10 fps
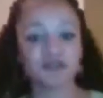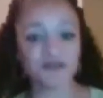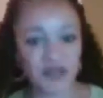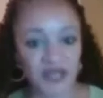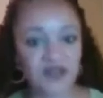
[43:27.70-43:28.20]
to
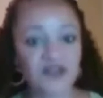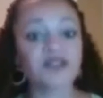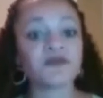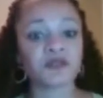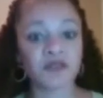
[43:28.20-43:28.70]
feed her
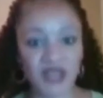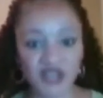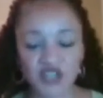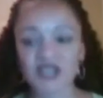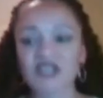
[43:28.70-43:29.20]

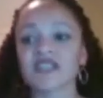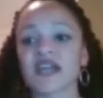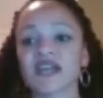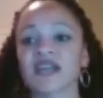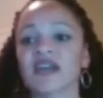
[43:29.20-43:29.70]
information. He's like,
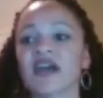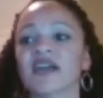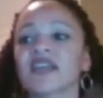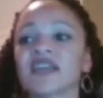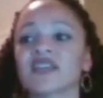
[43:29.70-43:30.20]

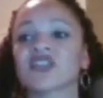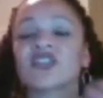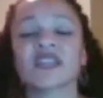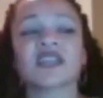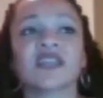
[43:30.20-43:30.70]
he
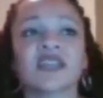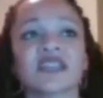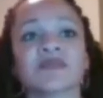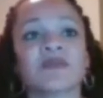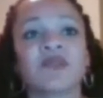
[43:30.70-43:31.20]
said, "Can I
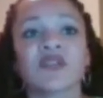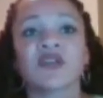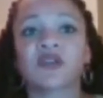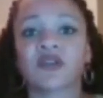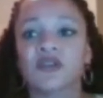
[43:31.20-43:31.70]
see my
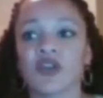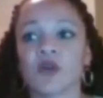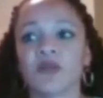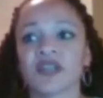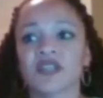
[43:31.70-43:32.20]
brother?" "No,
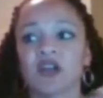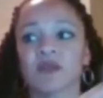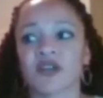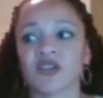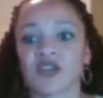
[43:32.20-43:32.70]
but let's talk
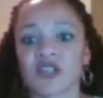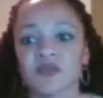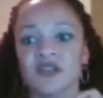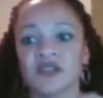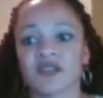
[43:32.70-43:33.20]
about your
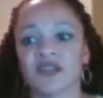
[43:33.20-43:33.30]
husband."